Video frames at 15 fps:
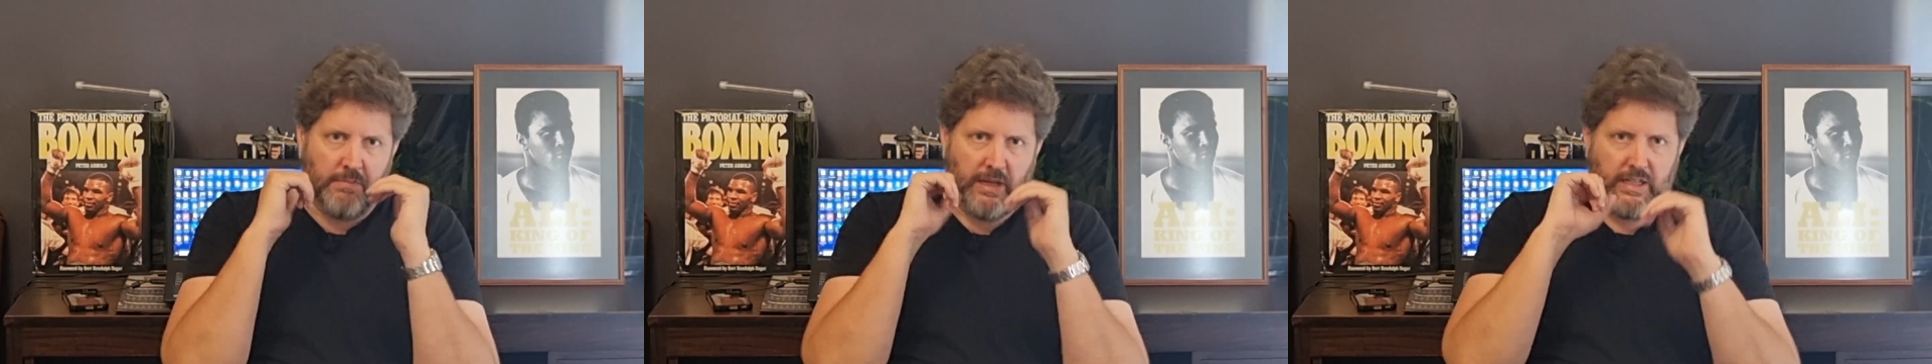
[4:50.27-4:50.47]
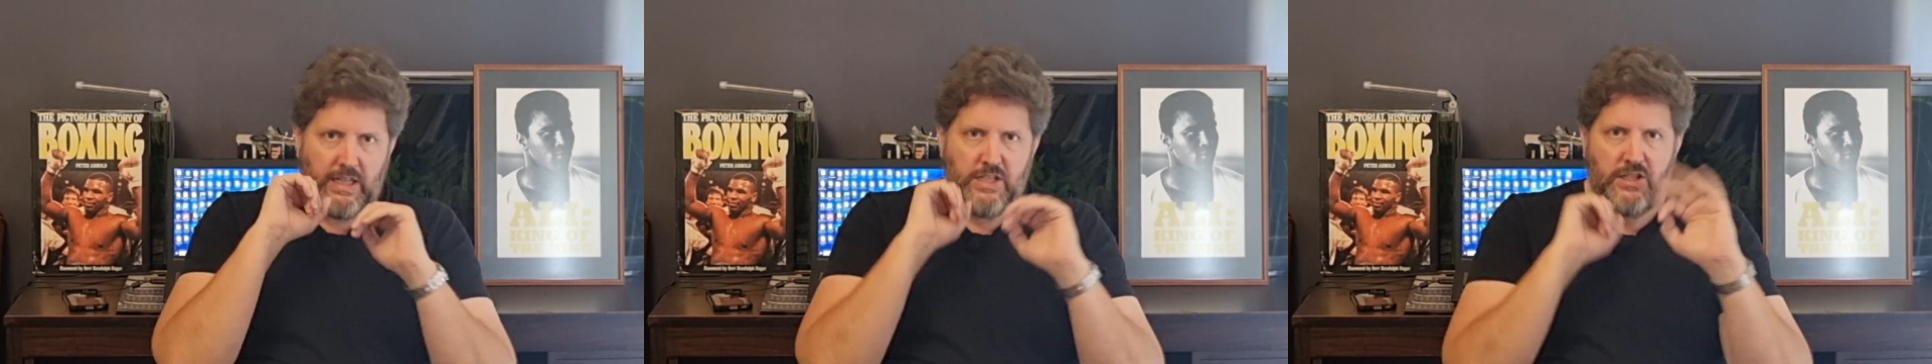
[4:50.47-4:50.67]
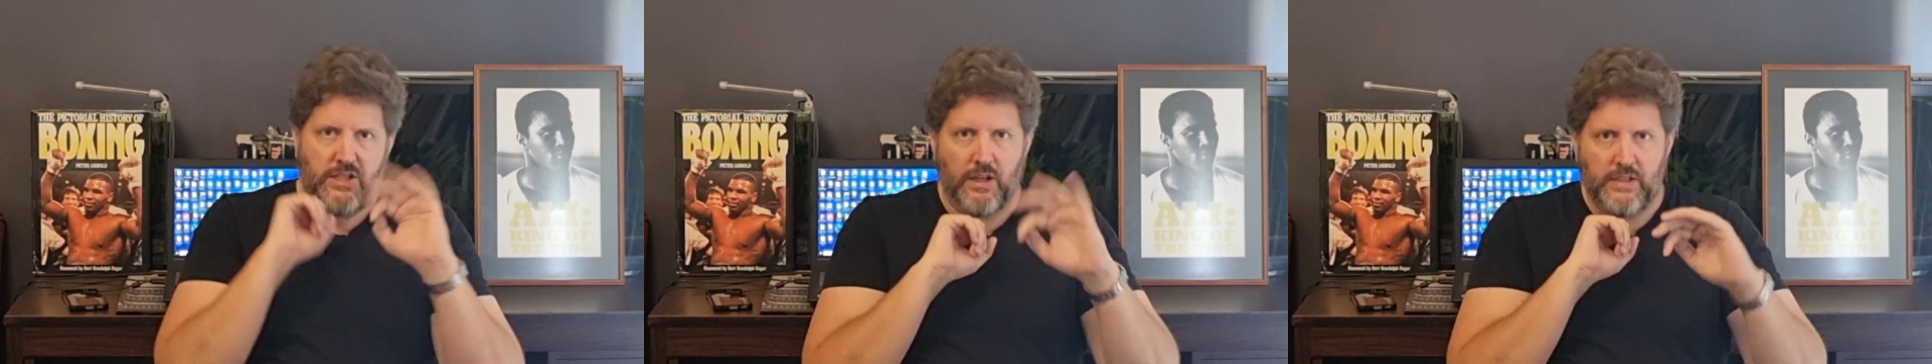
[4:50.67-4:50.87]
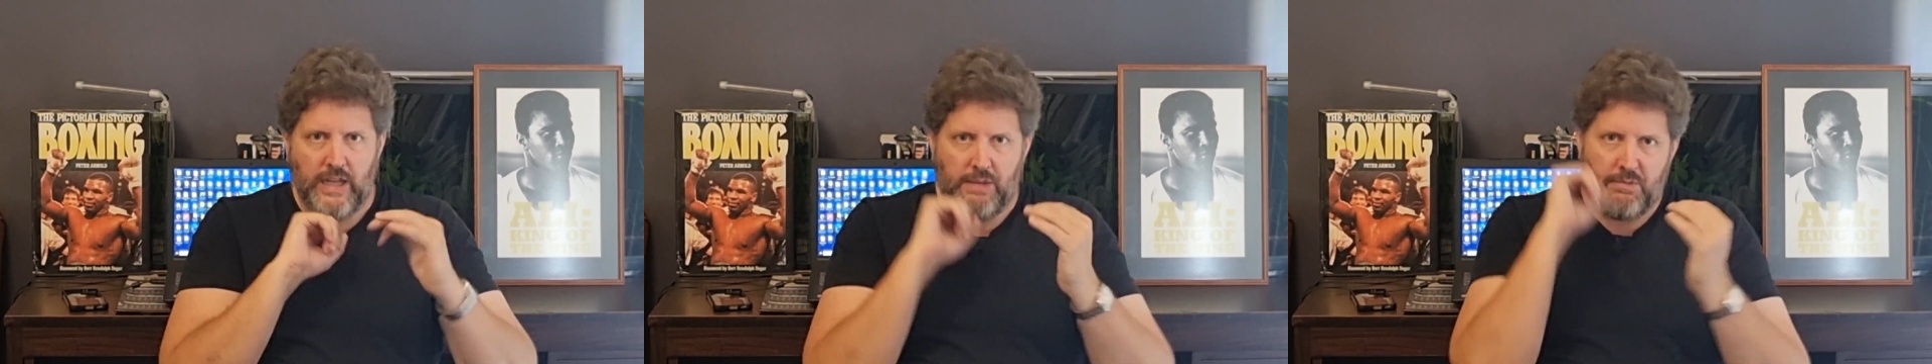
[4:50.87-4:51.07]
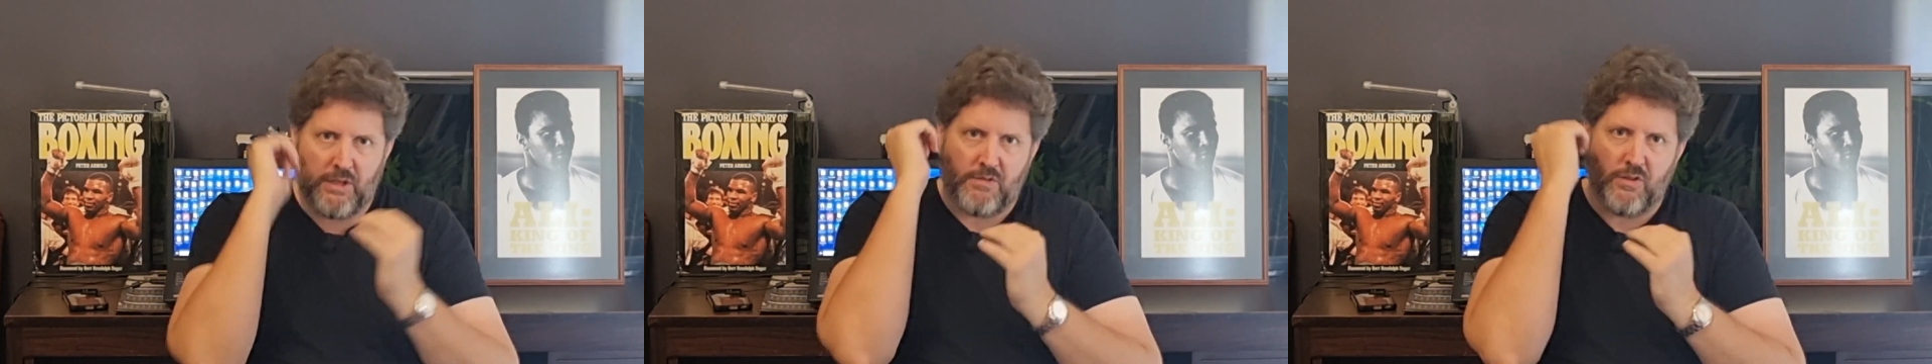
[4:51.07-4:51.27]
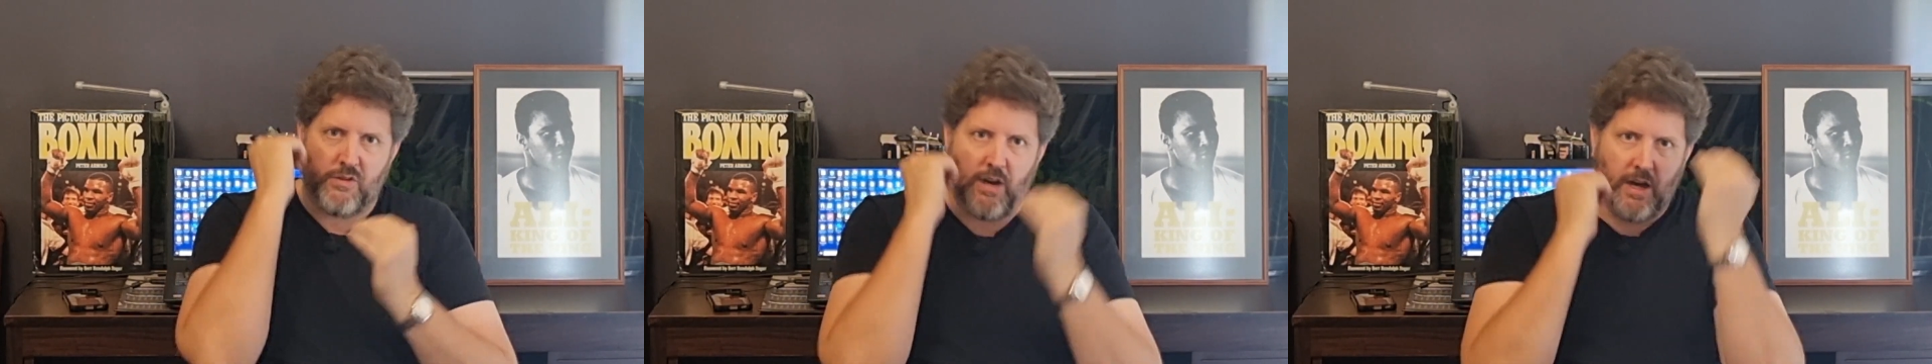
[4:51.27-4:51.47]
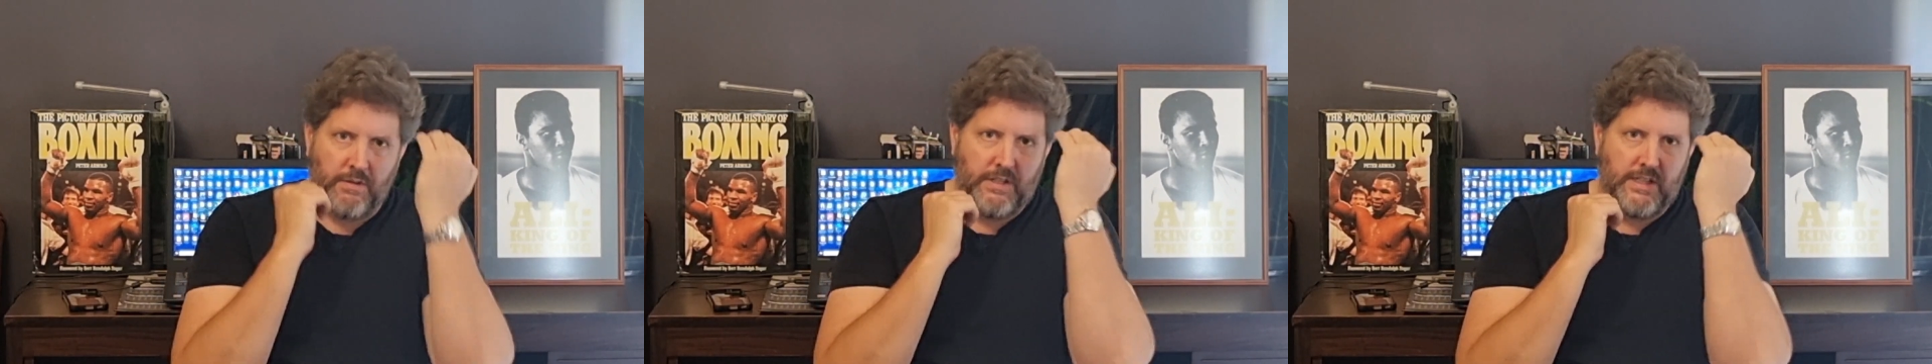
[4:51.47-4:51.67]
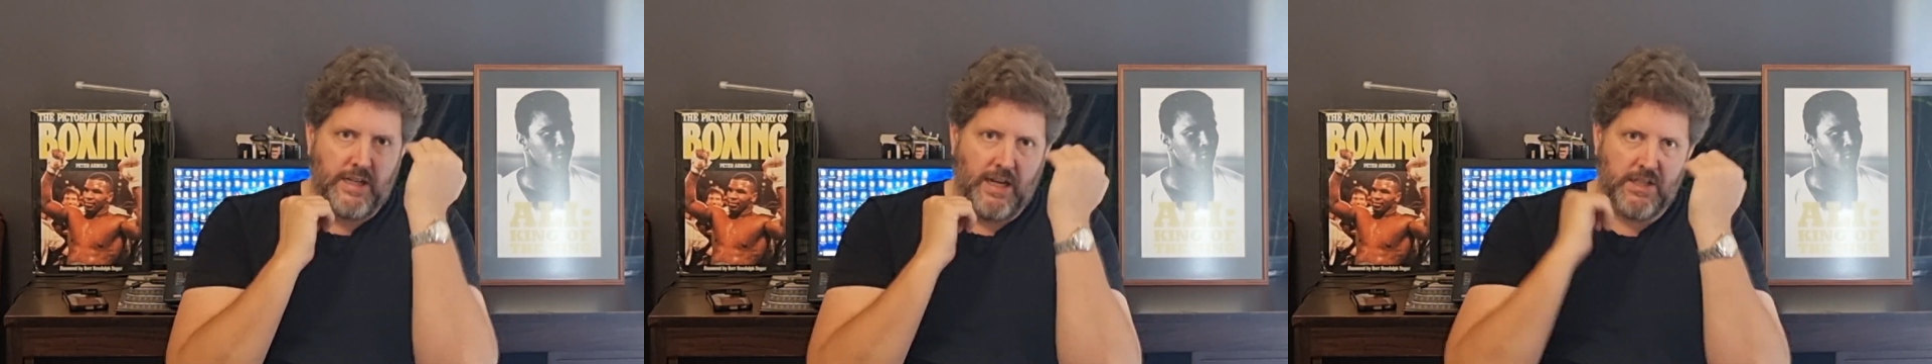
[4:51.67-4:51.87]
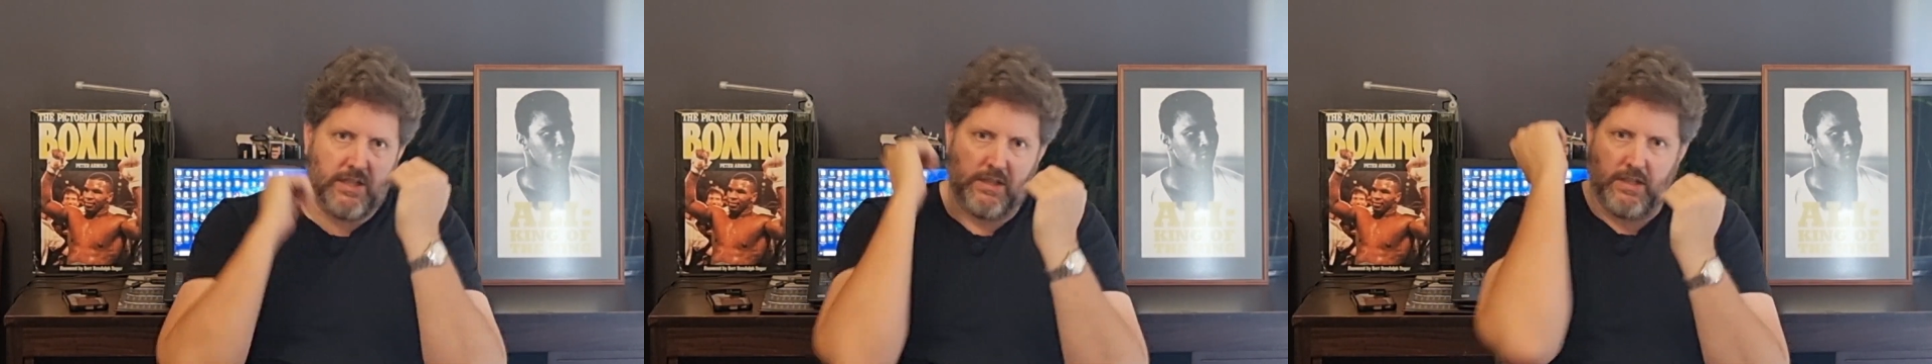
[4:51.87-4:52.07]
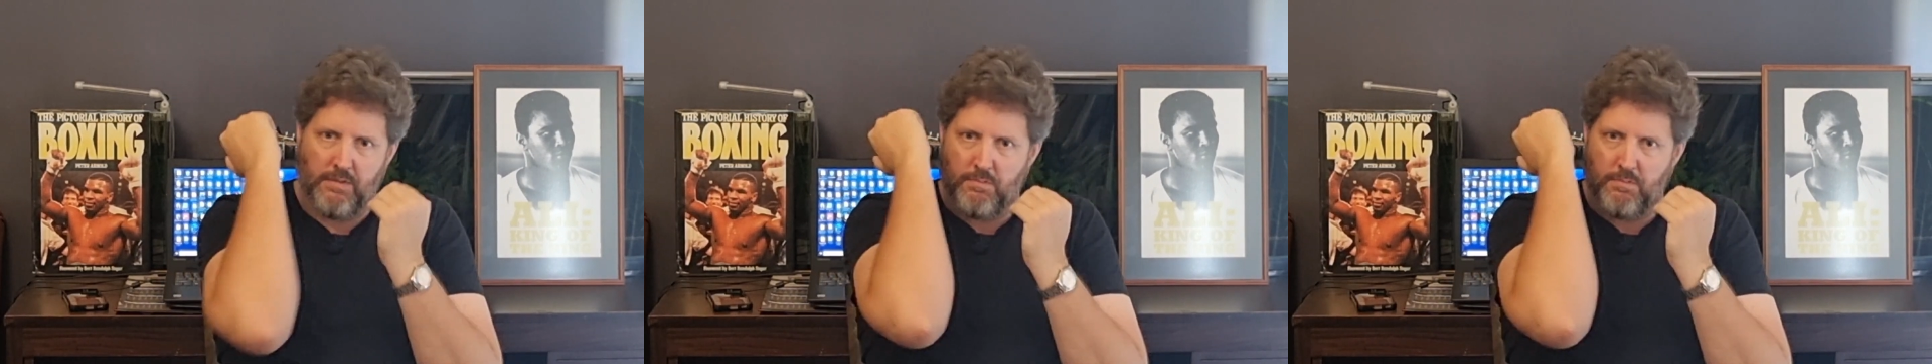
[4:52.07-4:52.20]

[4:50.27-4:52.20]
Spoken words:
but he's dynamic with how he does it.